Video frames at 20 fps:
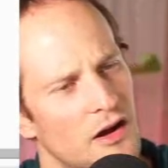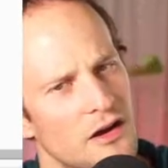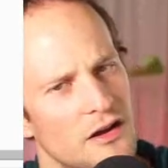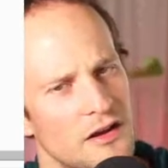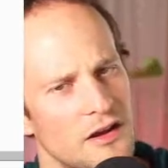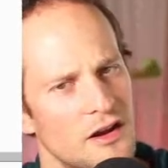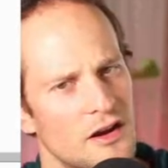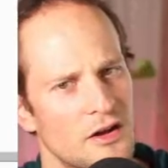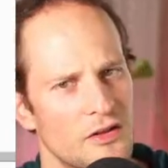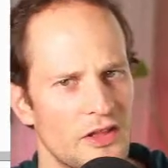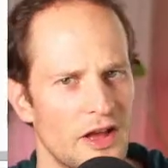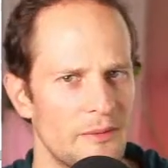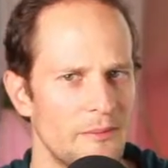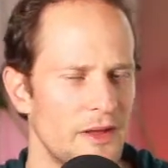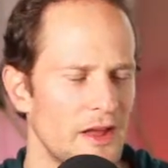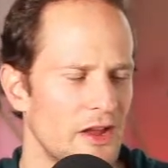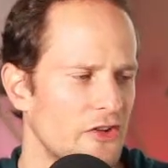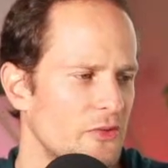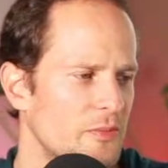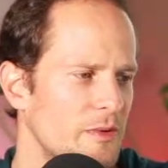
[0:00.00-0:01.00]
that
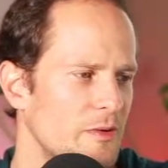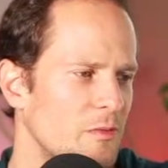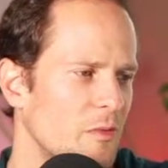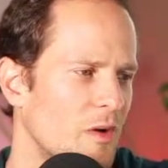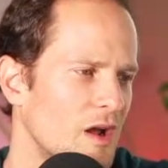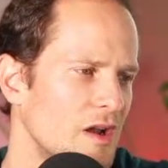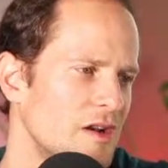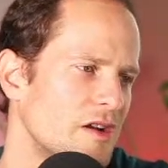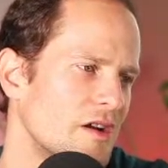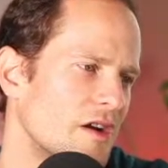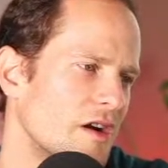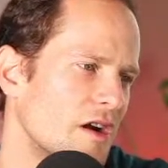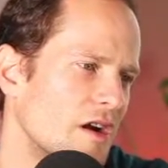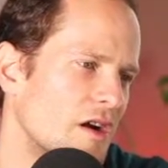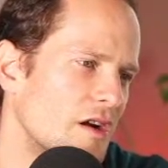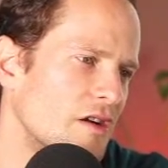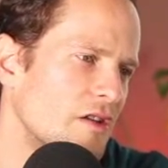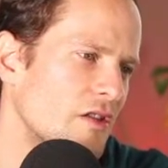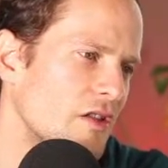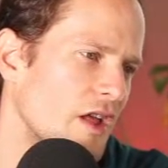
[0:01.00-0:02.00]
makes me
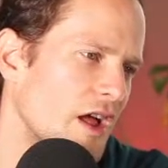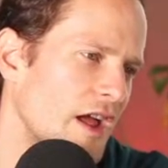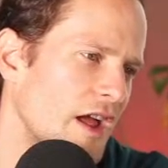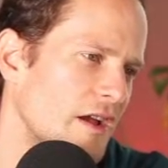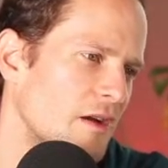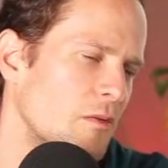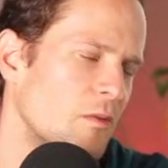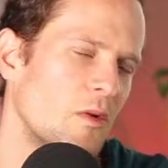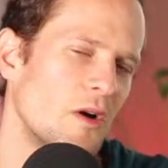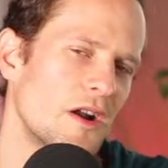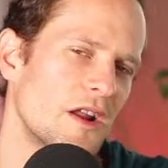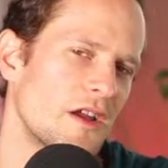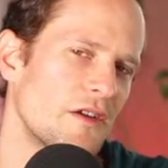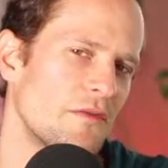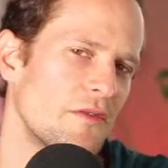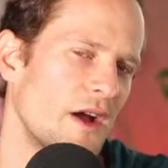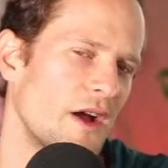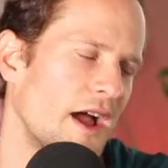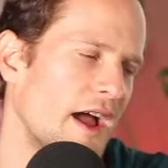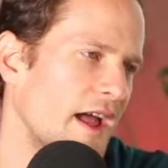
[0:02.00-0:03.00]
wonder, like, what
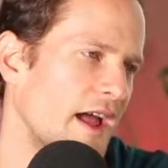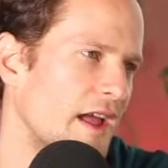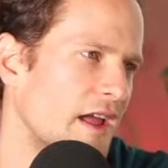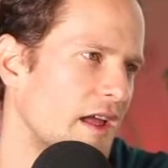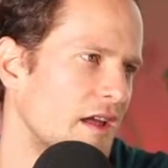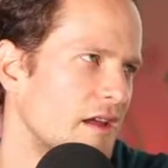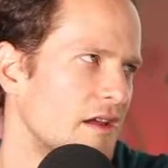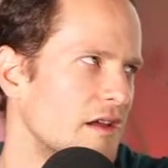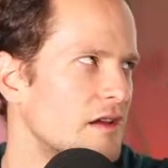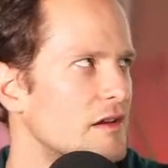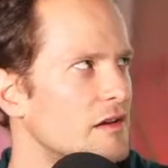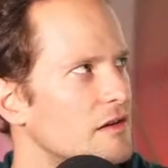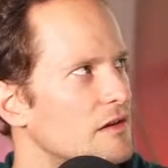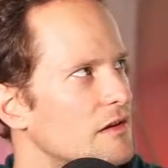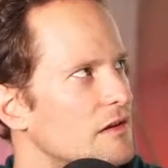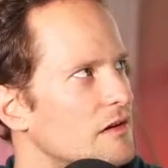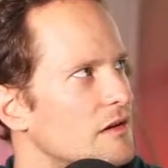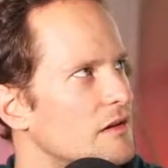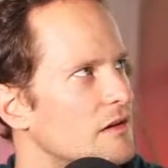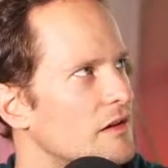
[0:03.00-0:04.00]
if
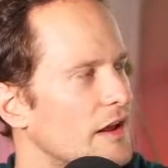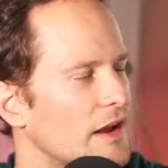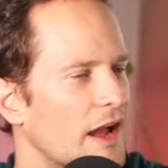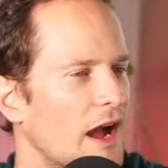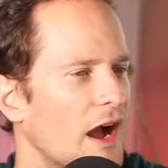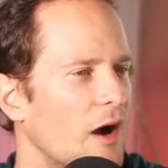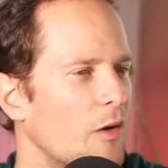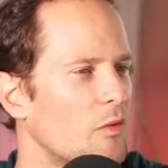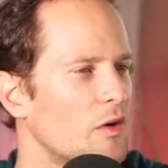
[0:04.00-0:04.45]
how